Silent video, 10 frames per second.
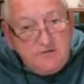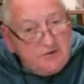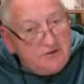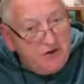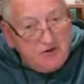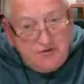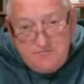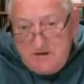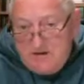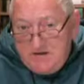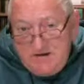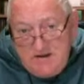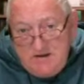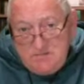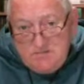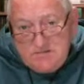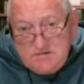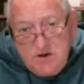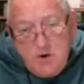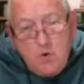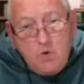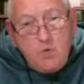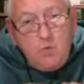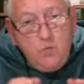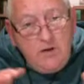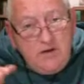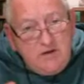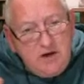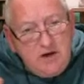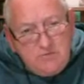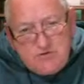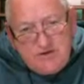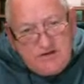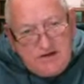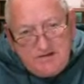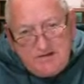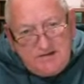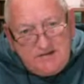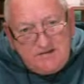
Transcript: the God of many names, will come together